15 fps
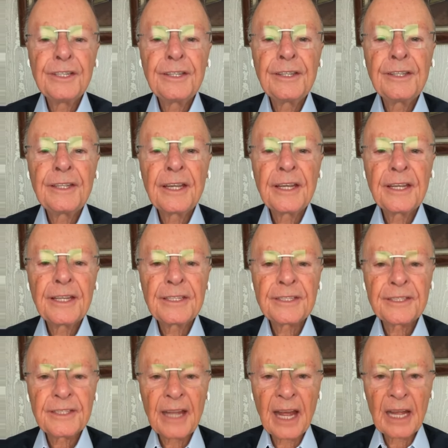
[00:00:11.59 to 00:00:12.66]
to those
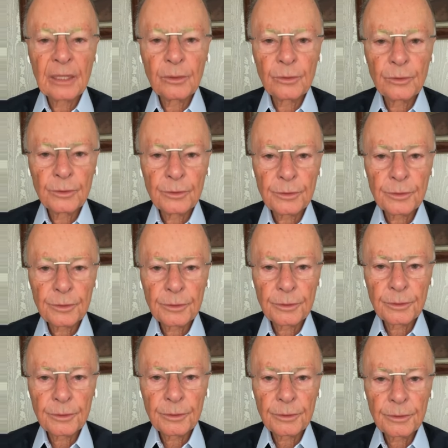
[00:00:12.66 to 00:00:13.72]
who are interested,